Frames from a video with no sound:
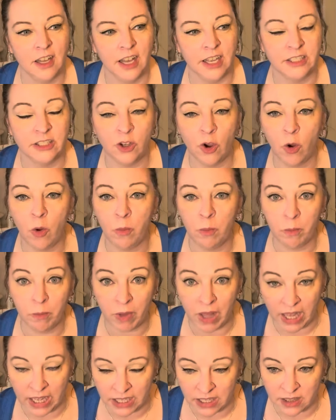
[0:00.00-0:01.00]
I don't
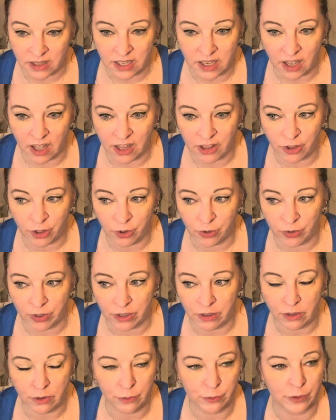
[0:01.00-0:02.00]
mind the on the
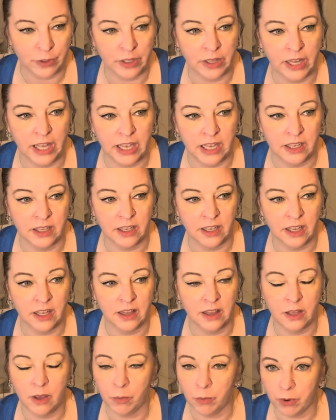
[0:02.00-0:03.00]
grill for like in
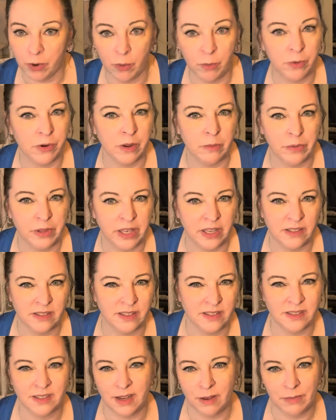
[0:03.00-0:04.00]
the appropriate
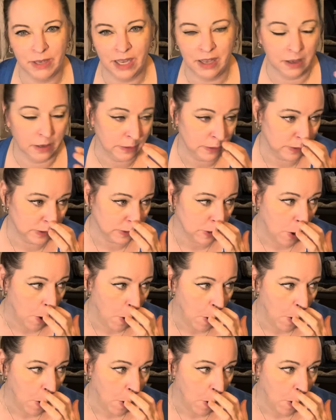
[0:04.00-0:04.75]
places, not my house,